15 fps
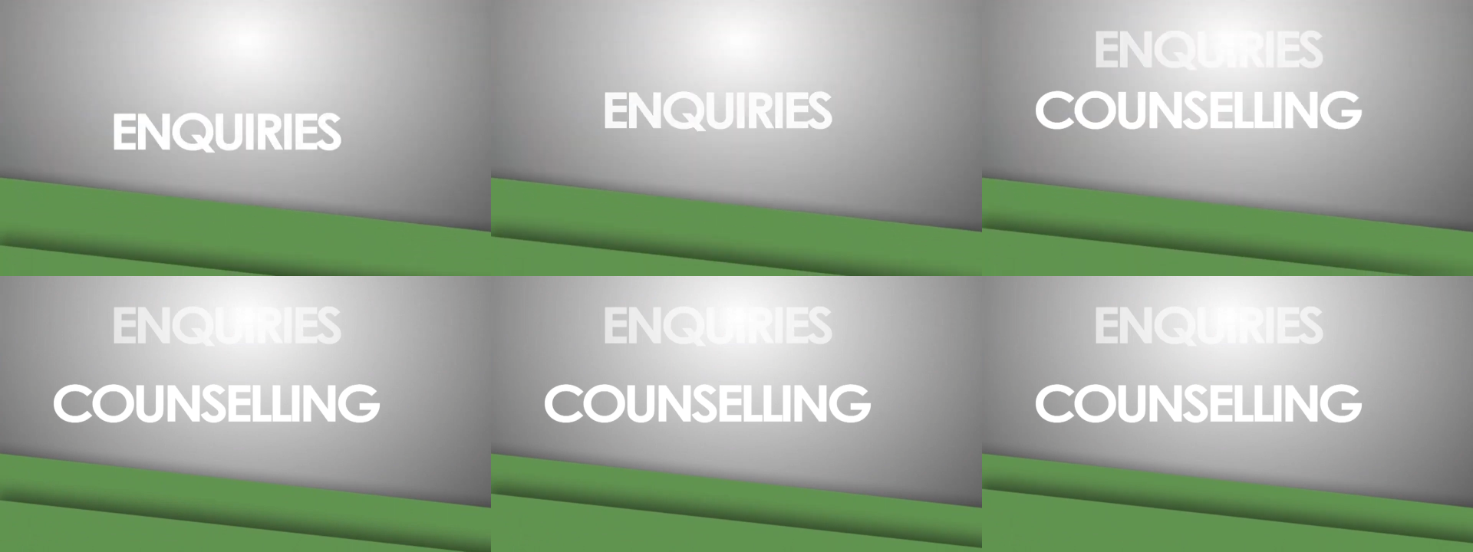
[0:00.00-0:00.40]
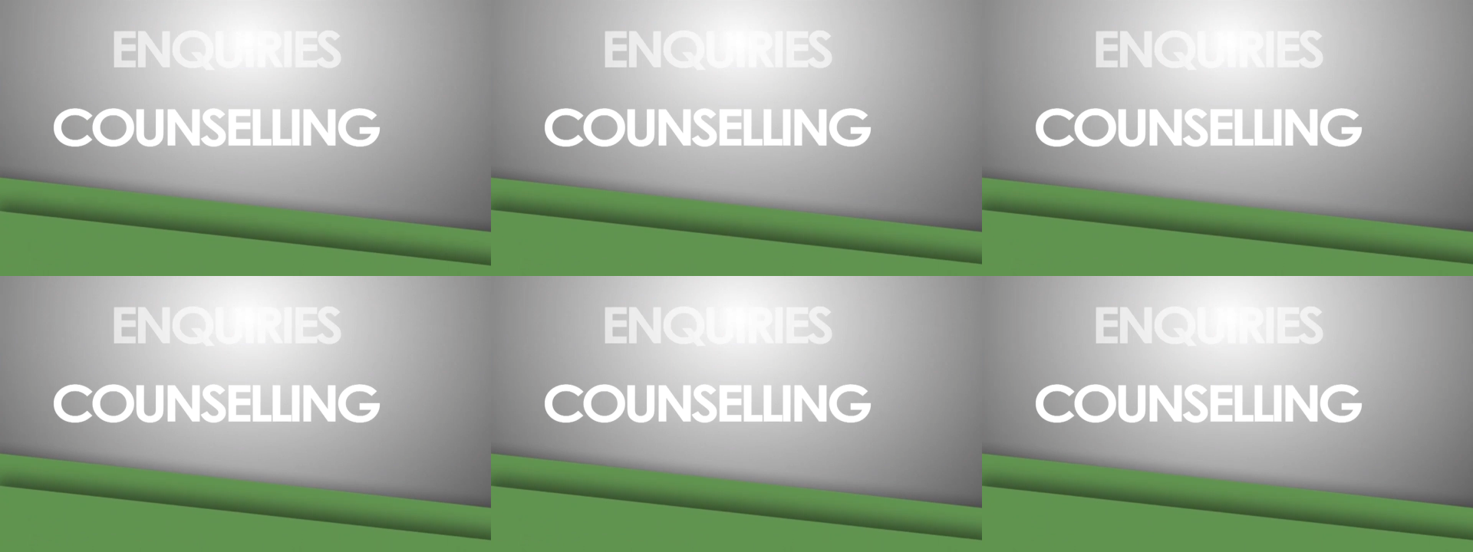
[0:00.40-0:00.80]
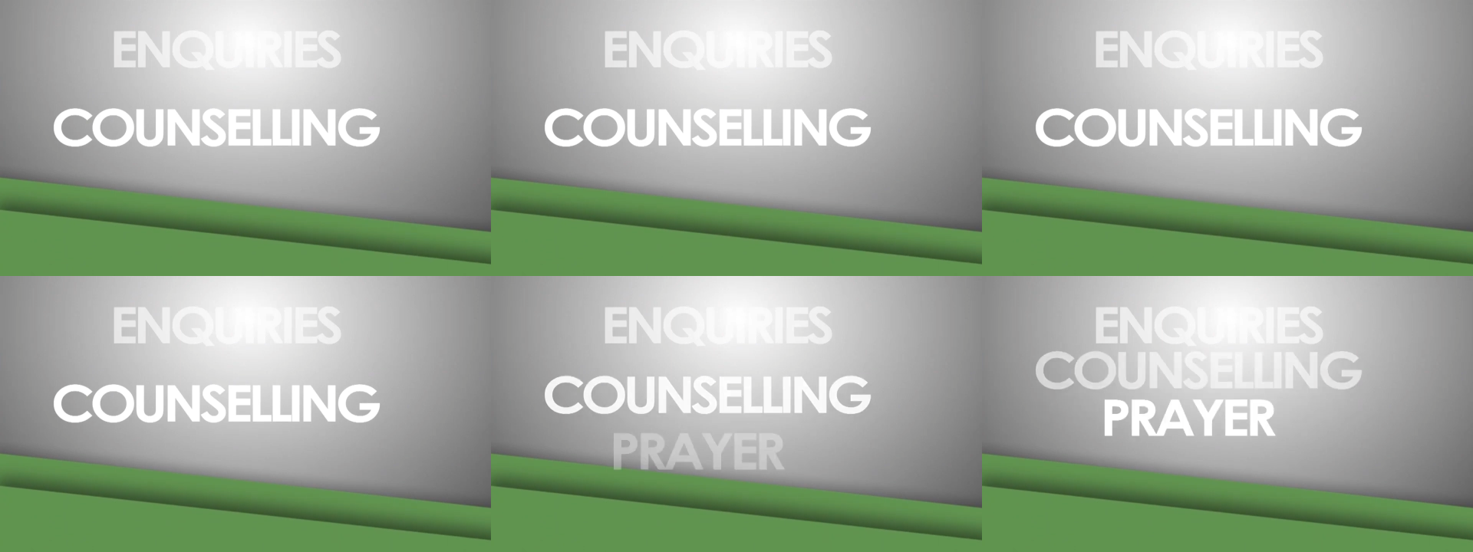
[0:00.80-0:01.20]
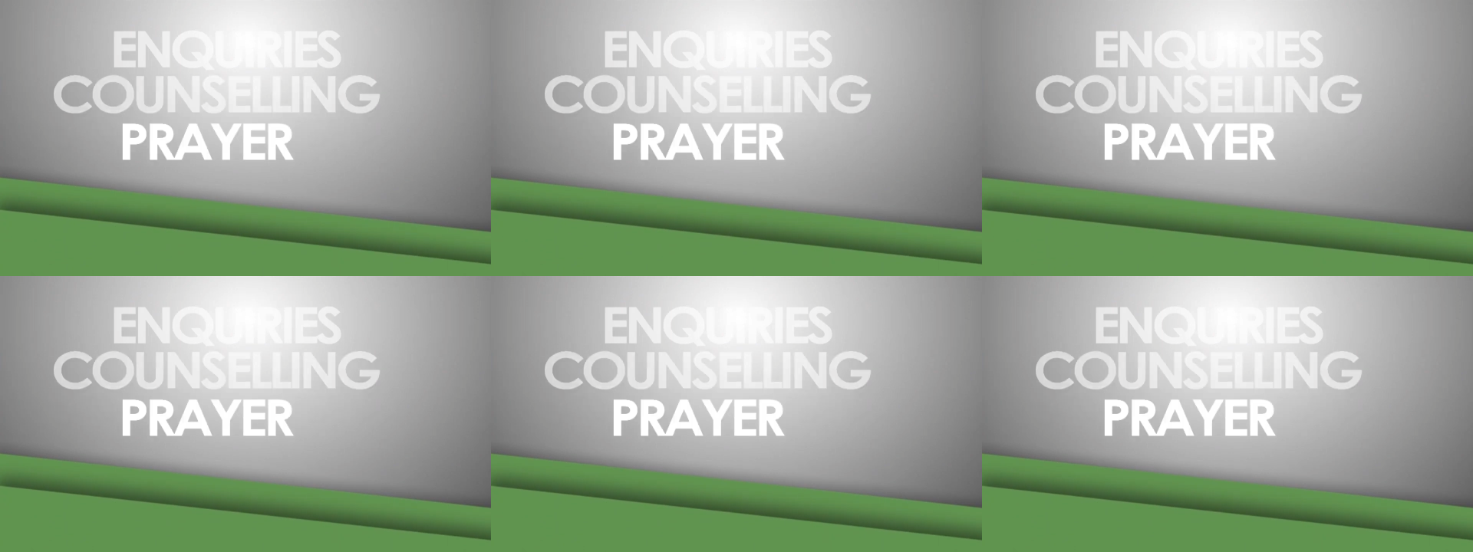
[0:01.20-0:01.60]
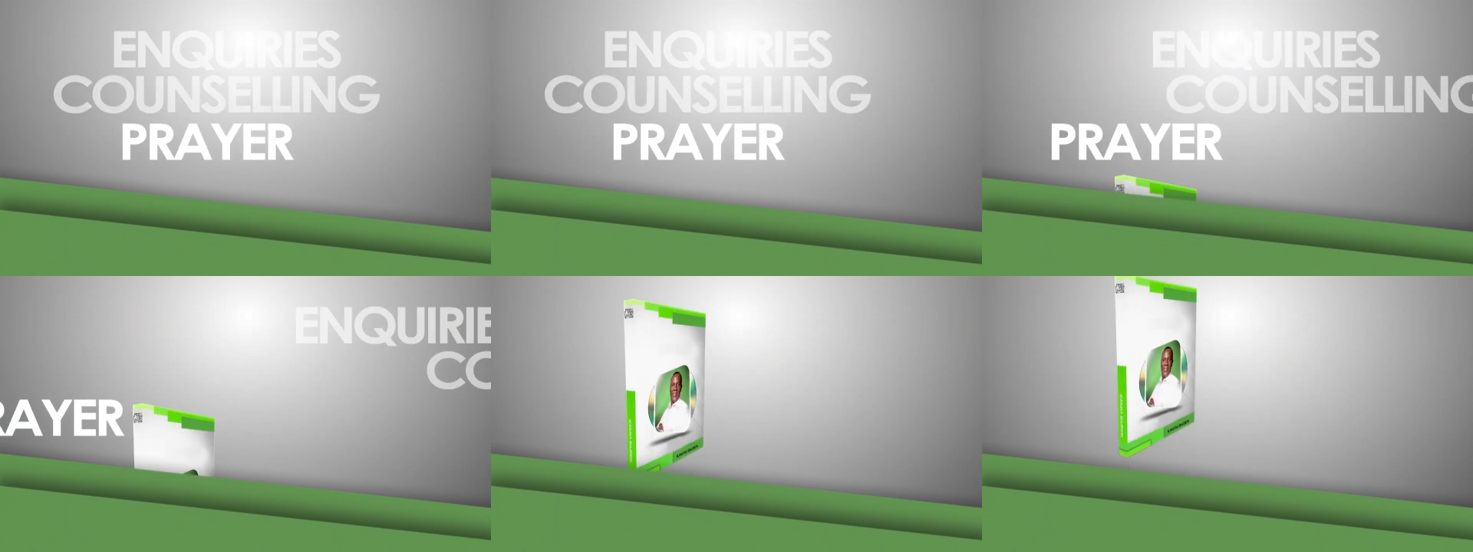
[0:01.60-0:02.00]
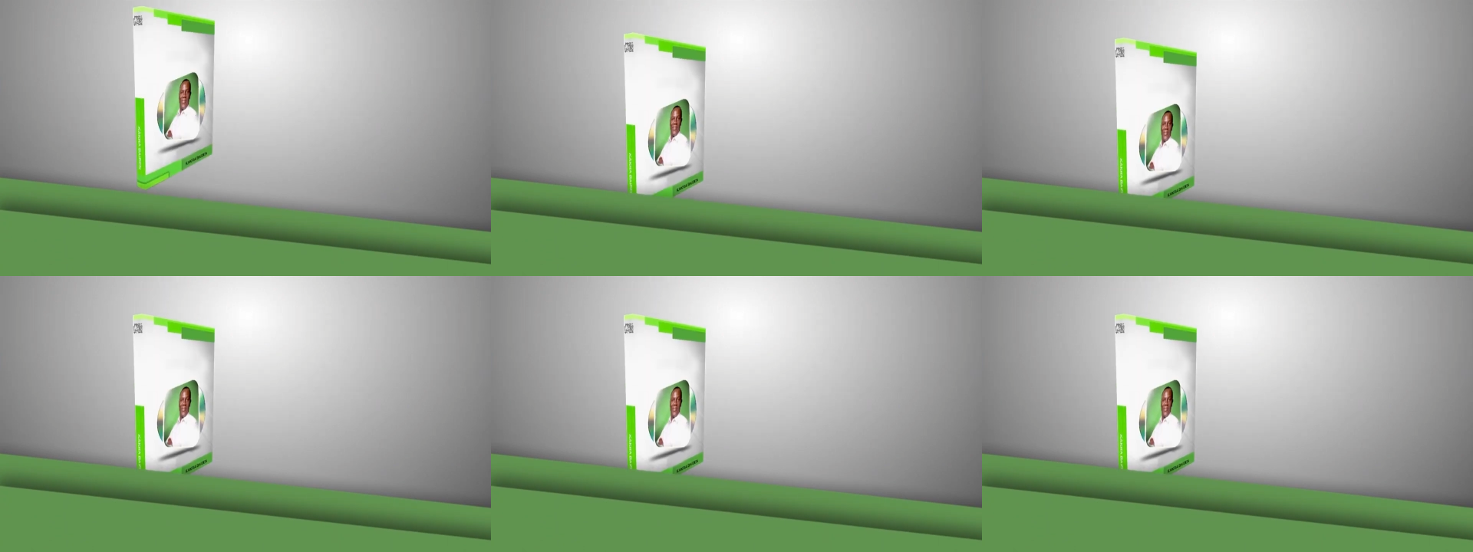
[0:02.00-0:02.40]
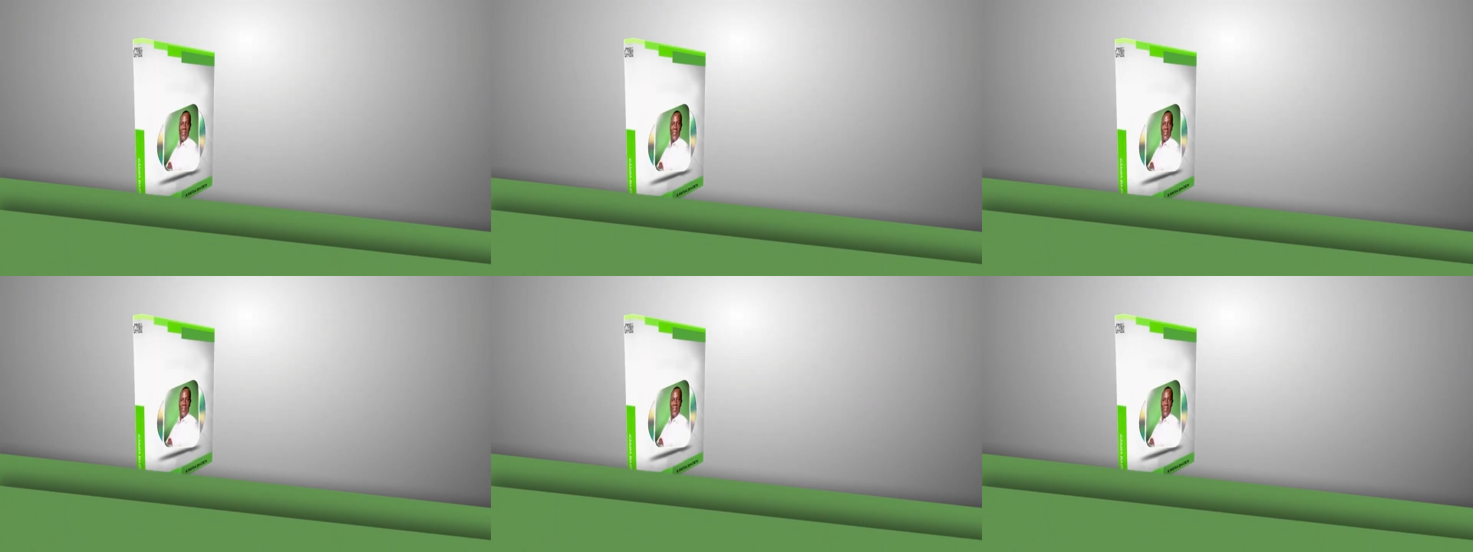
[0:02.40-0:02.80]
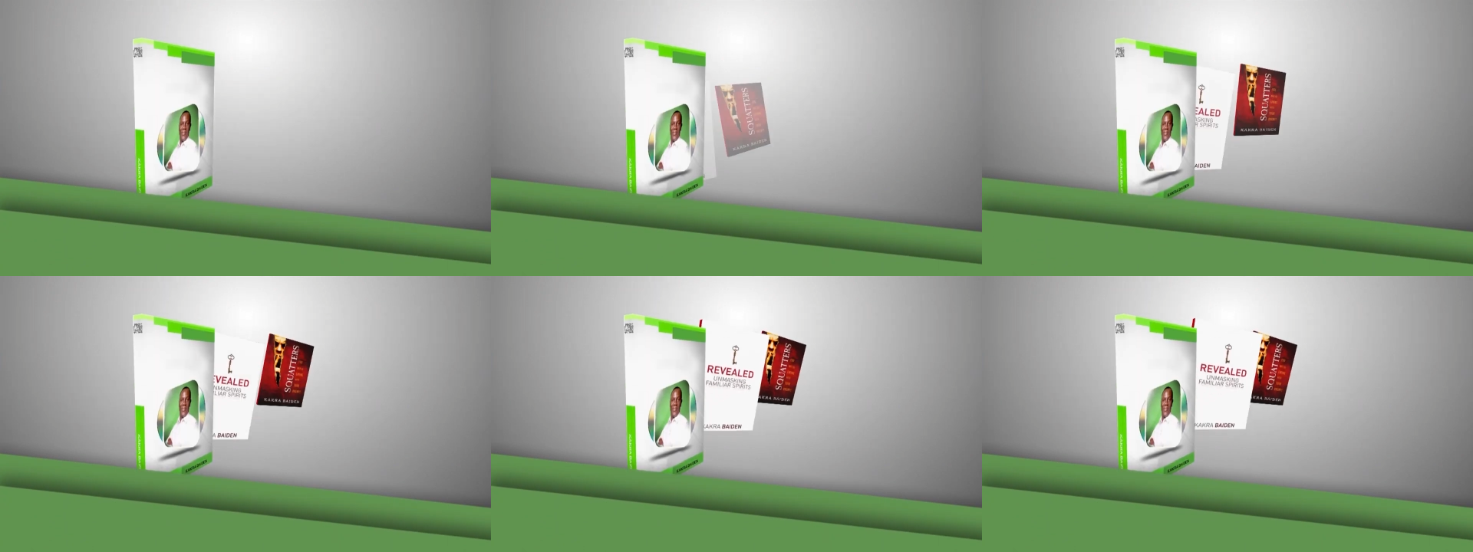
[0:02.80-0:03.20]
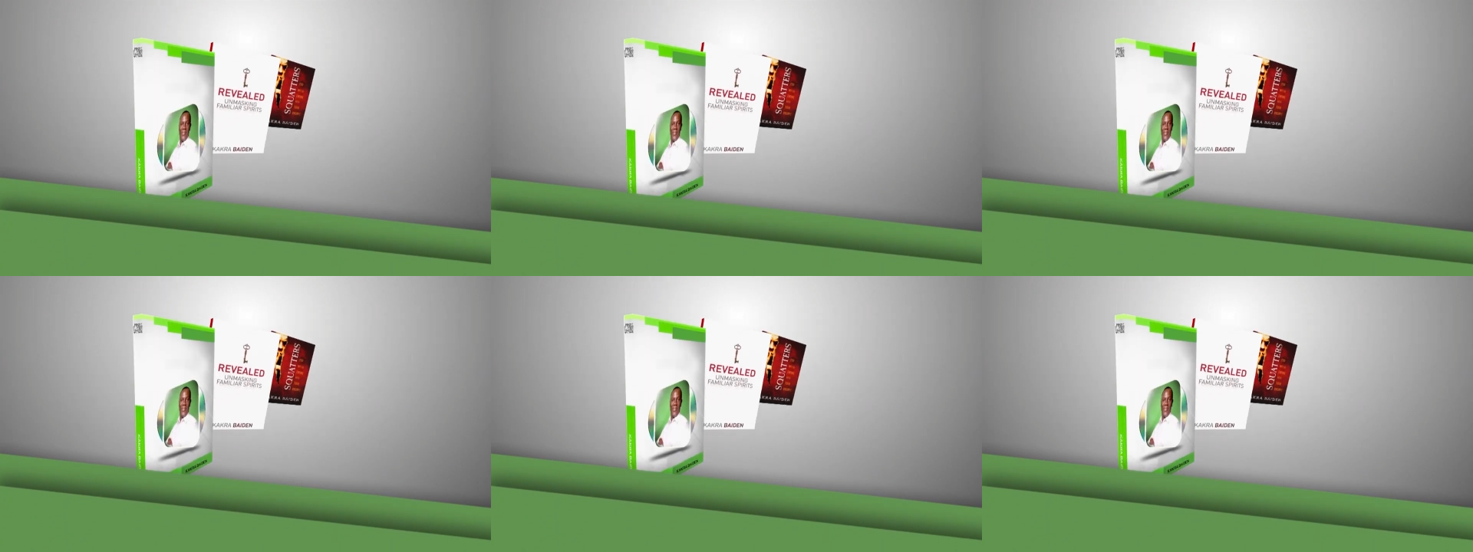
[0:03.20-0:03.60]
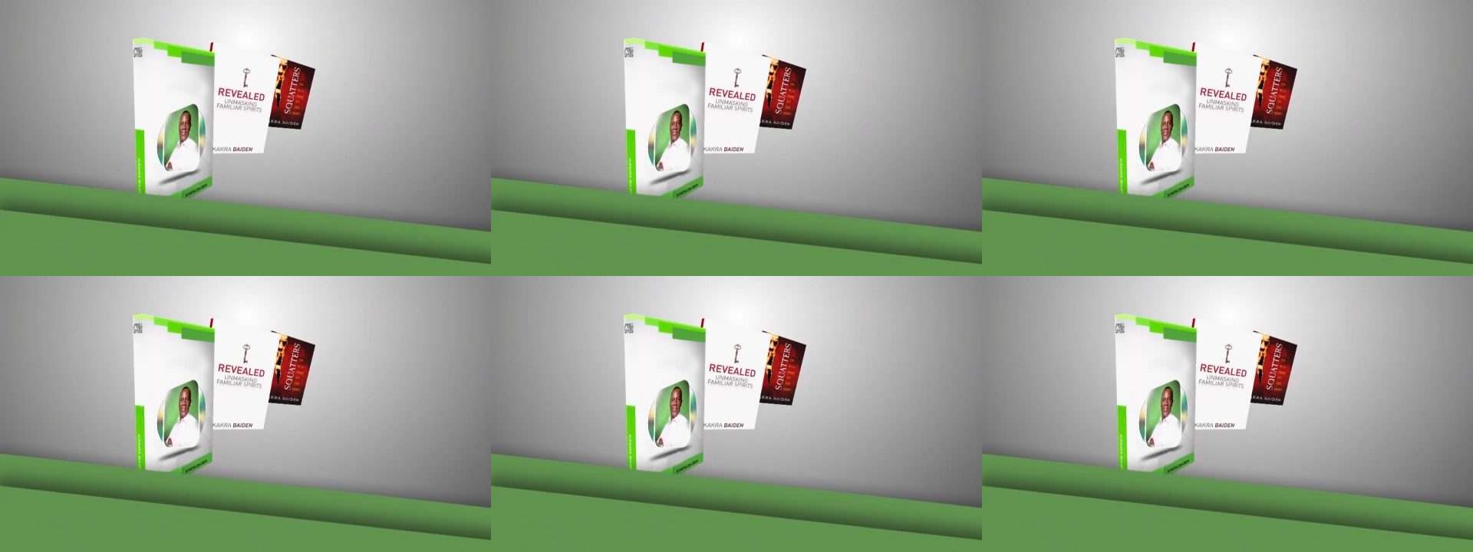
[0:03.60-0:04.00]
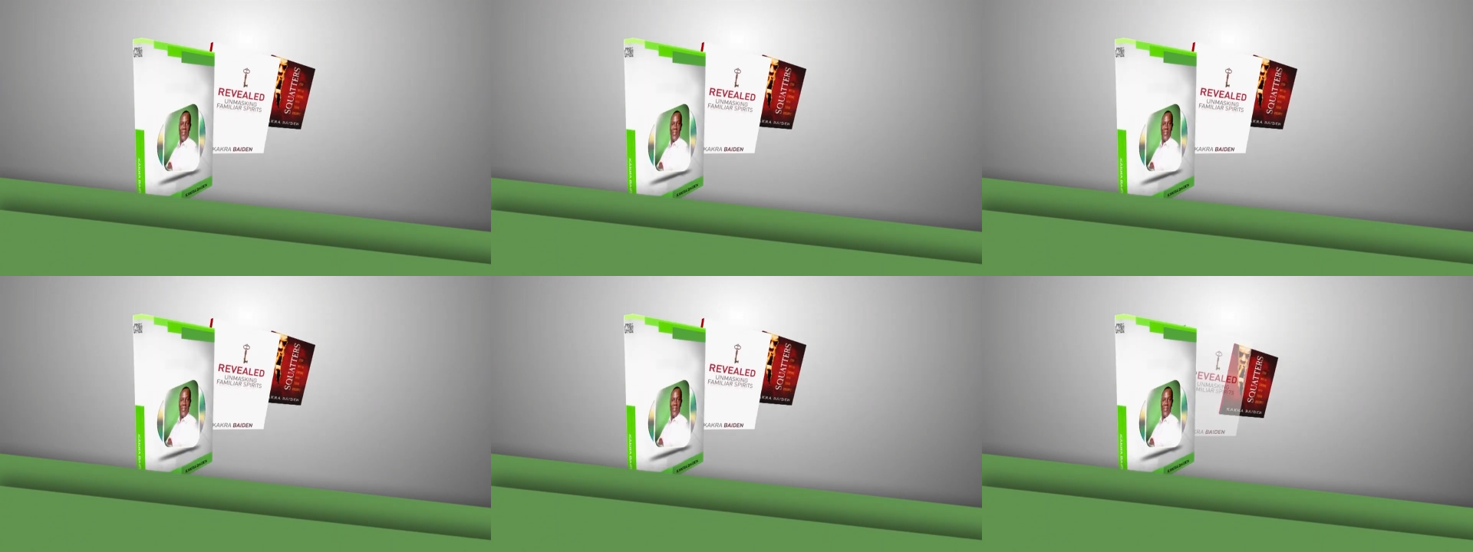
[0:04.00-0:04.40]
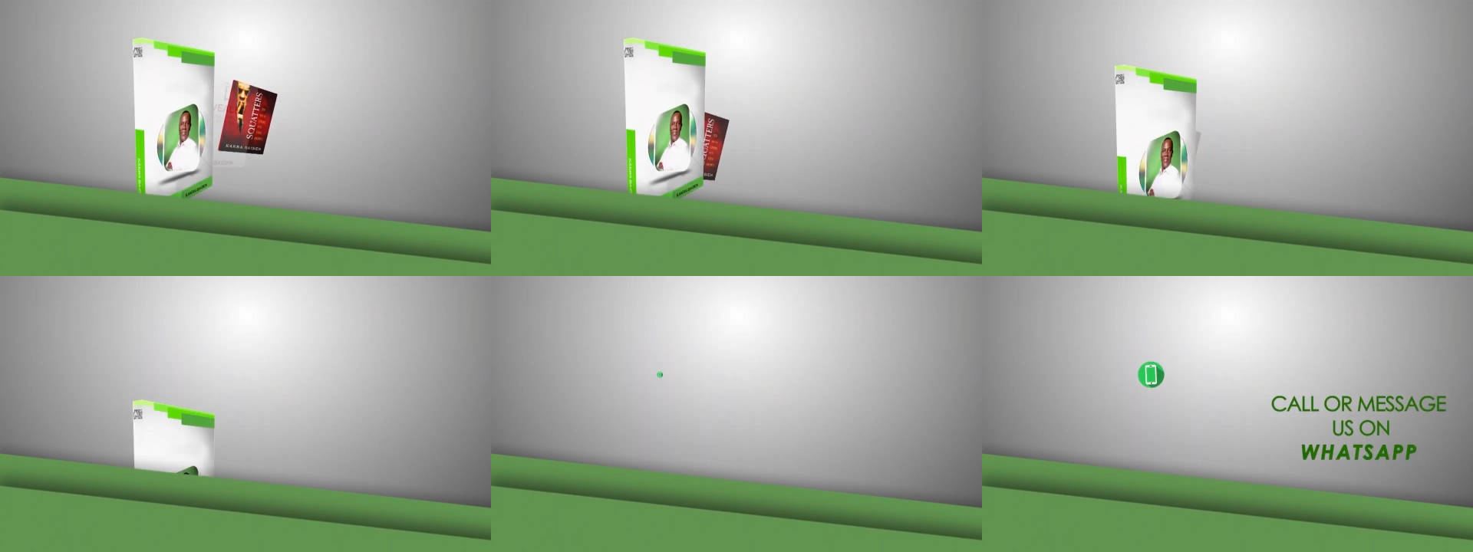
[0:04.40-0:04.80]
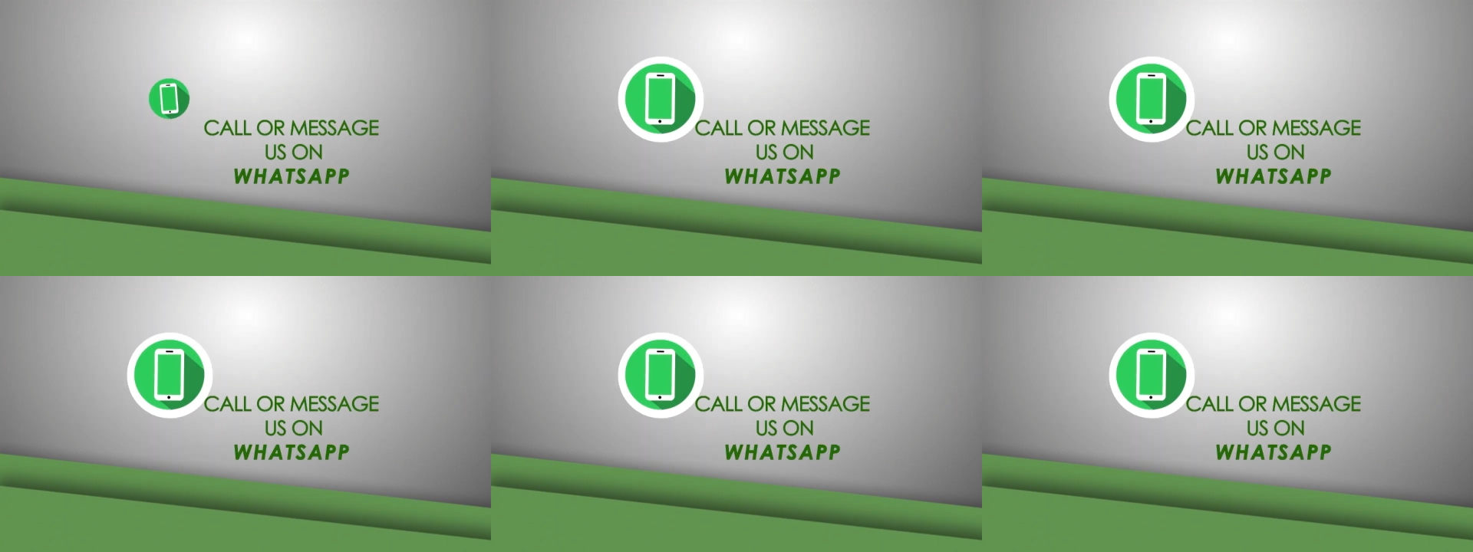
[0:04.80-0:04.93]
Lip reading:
(no speaker visible)